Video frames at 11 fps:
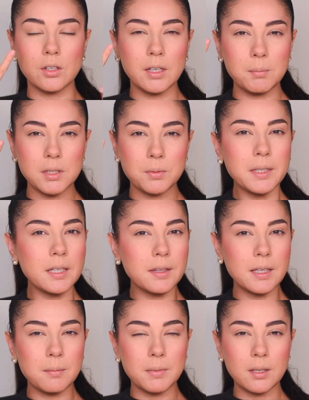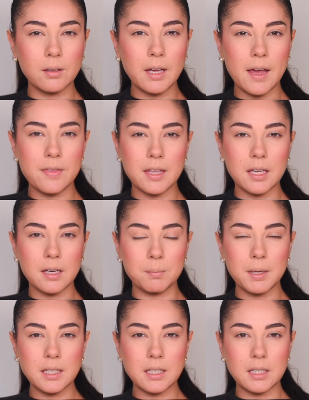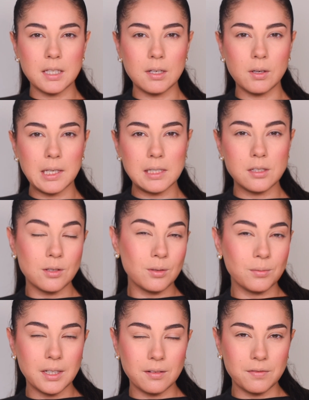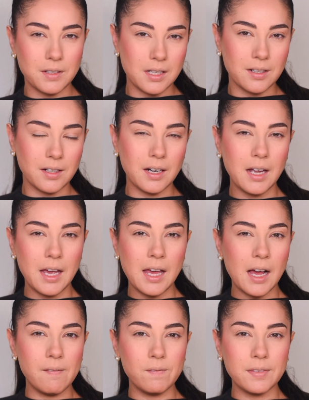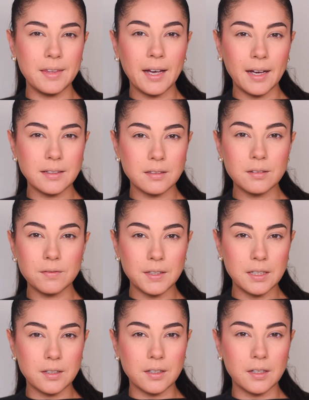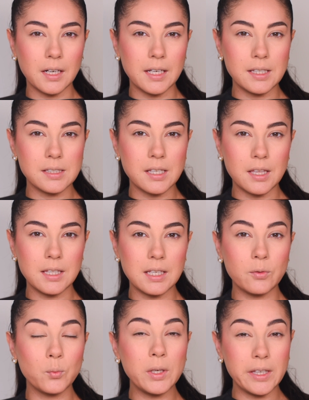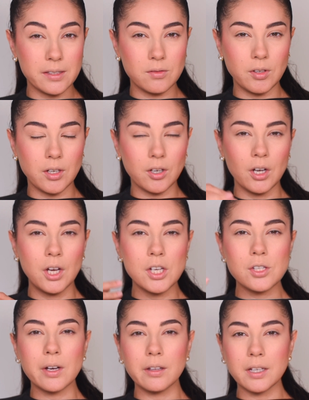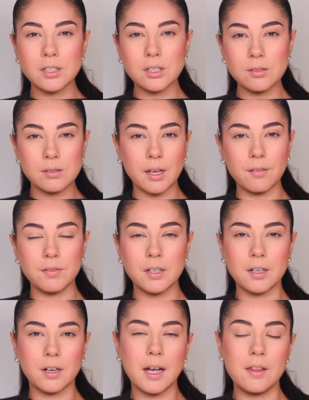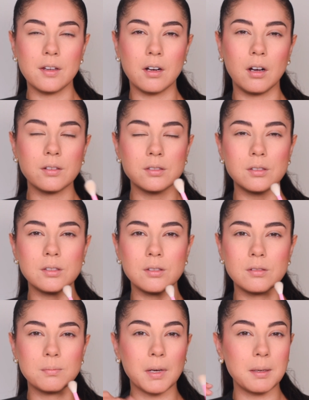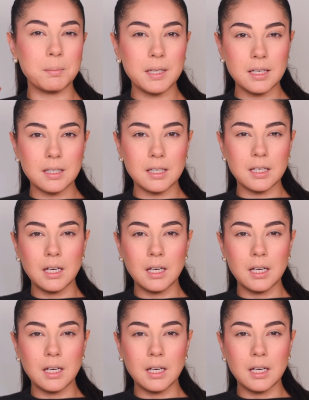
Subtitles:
in between the middle and the pinky is your ring finger, and that finger is the weakest finger. So I like to use that finger, and then I'll also use my pinky